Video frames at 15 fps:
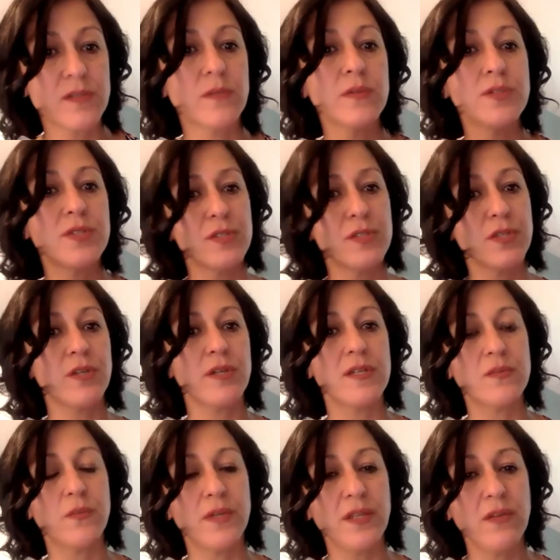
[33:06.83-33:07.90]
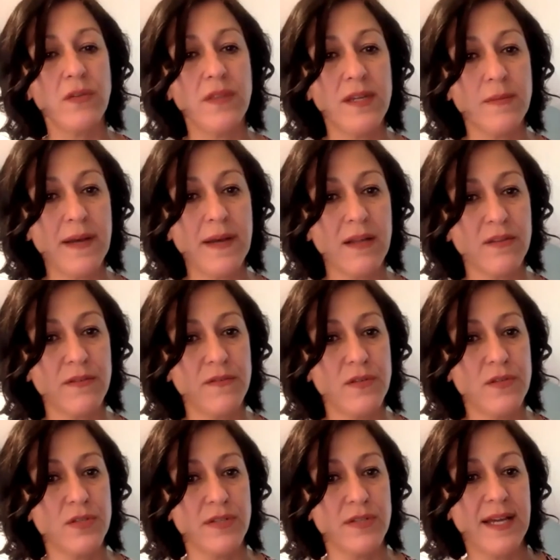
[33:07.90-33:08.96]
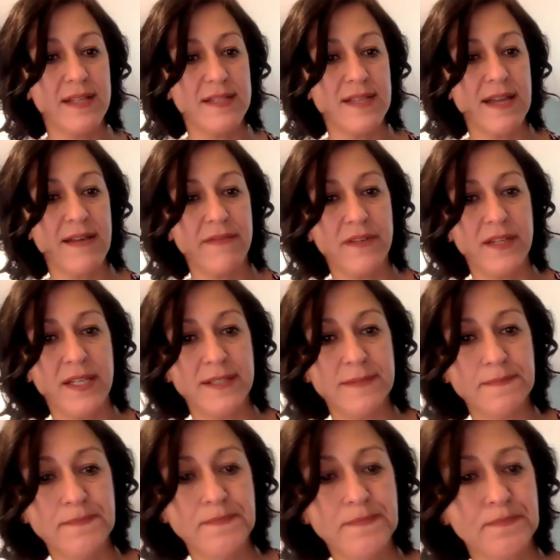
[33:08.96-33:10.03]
So we're just curious, what do you think about the future and how does that fit in?